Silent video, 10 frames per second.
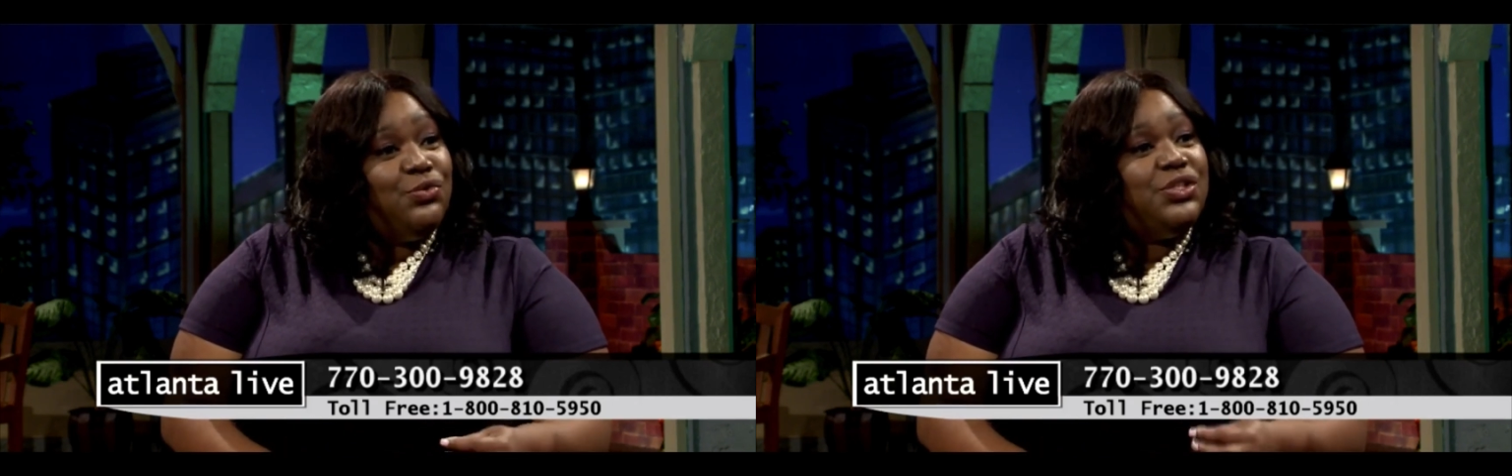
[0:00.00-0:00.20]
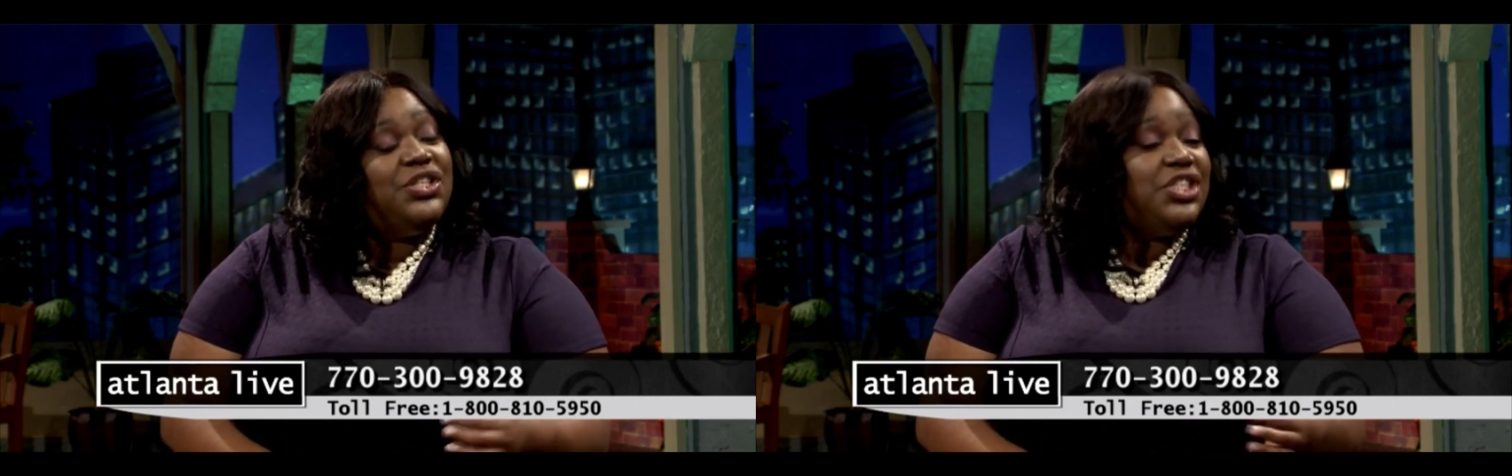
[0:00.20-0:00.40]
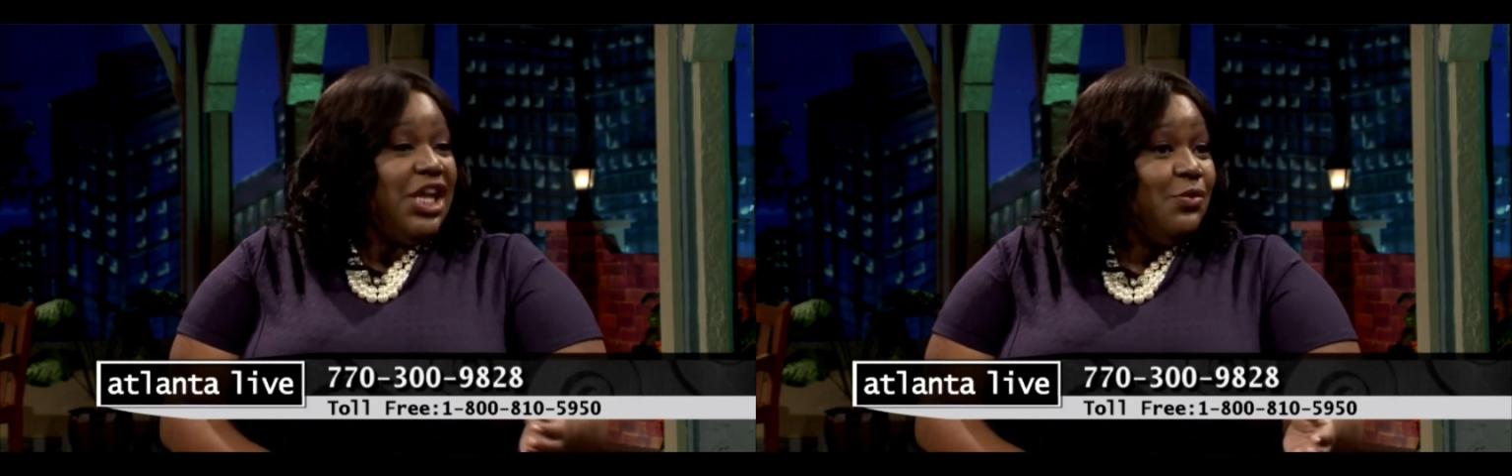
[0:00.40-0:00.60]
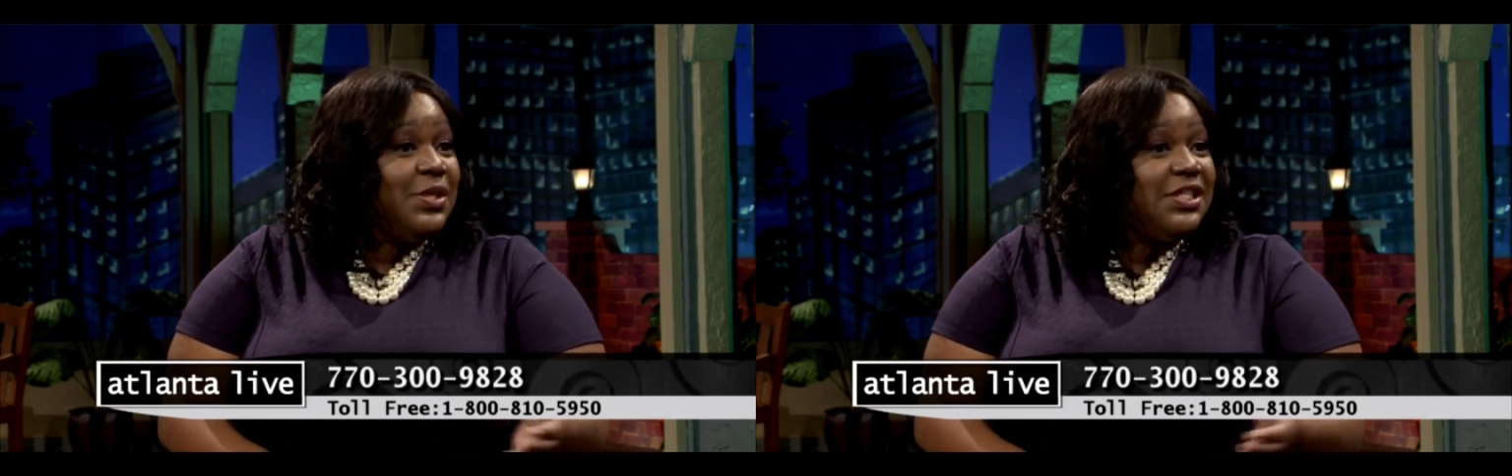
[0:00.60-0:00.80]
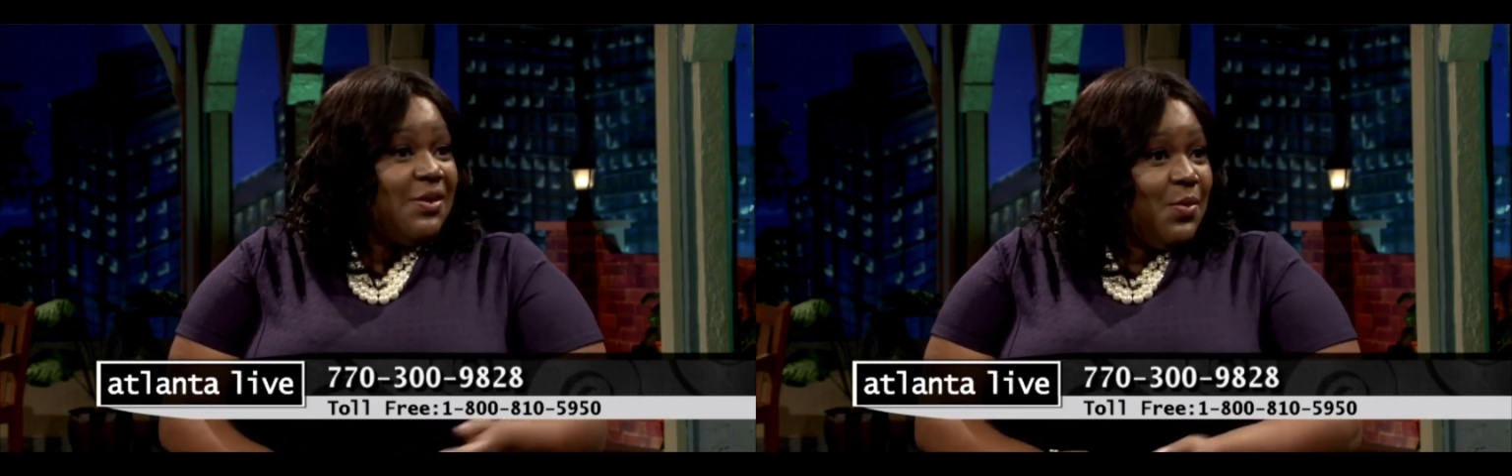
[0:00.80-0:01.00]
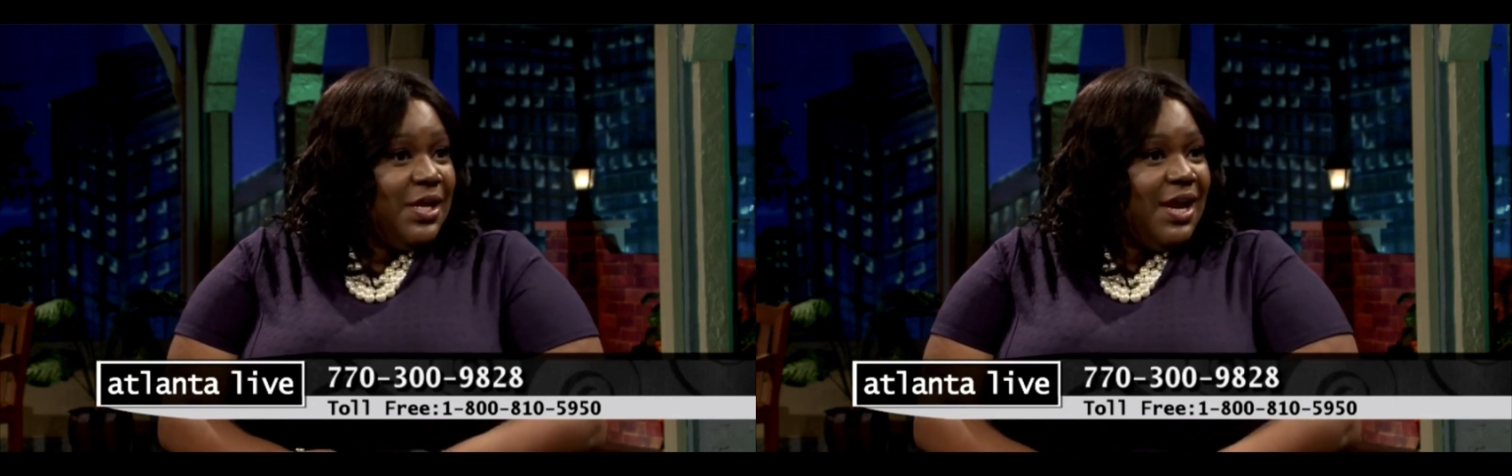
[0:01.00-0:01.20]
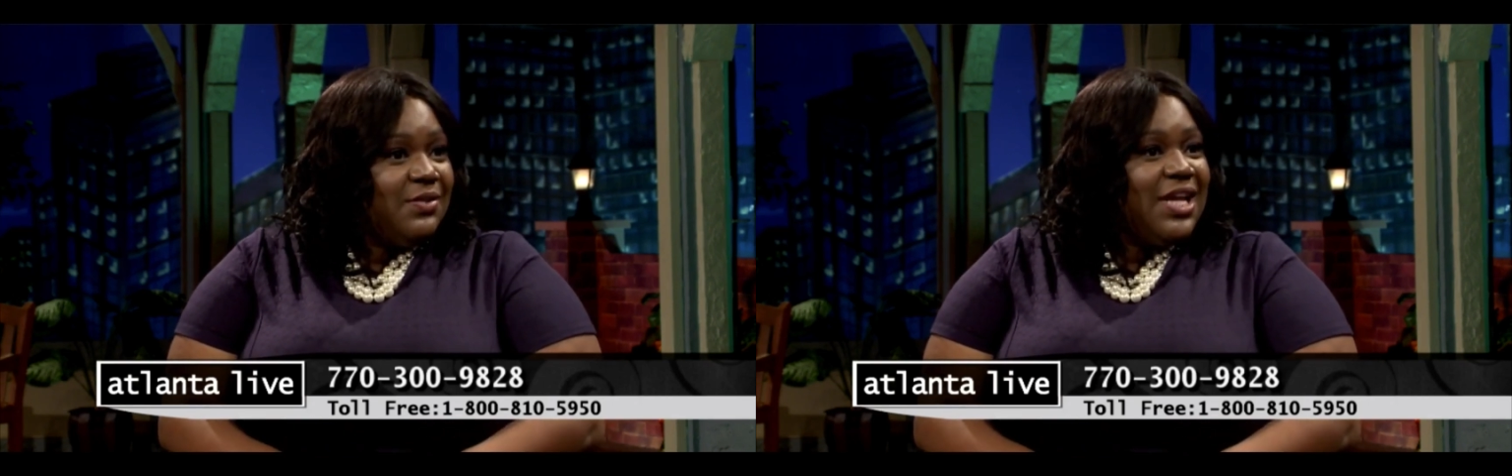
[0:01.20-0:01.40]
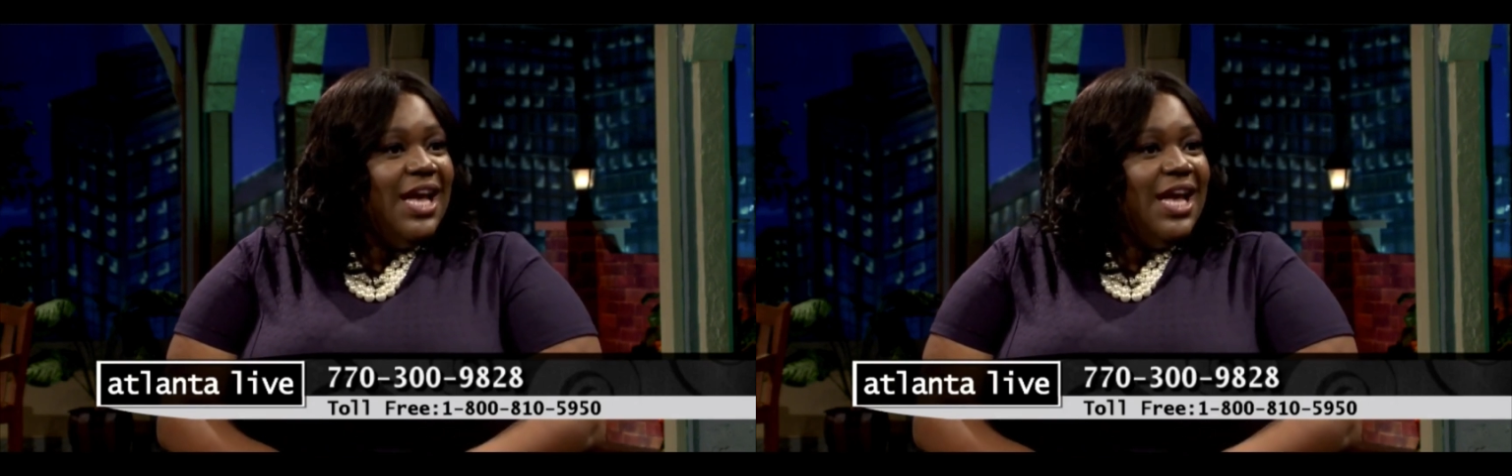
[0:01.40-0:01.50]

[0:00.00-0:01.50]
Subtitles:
to share with someone else,